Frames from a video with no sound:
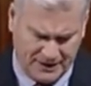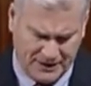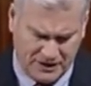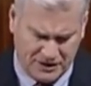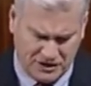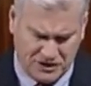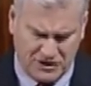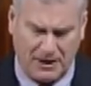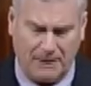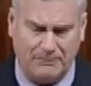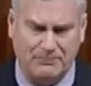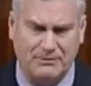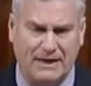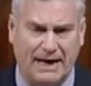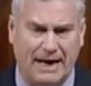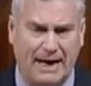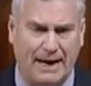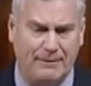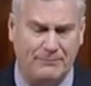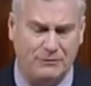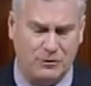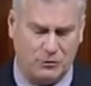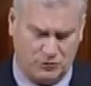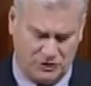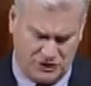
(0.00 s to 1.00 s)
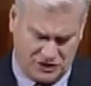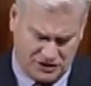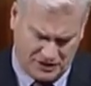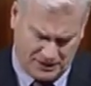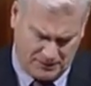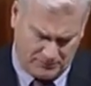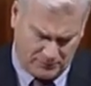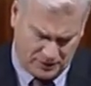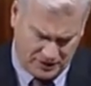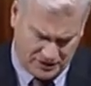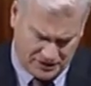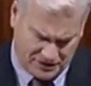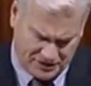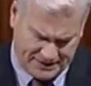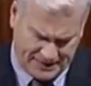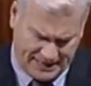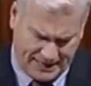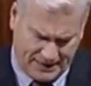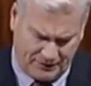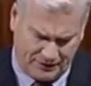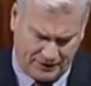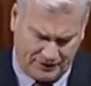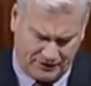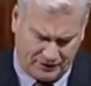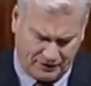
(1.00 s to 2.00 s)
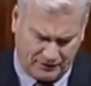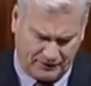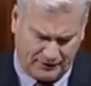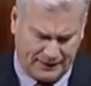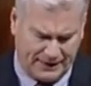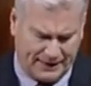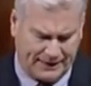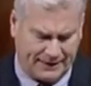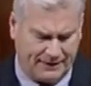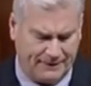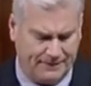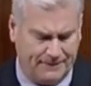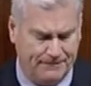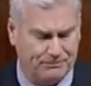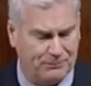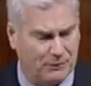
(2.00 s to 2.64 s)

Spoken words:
Sometimes, when someone is down on their luck,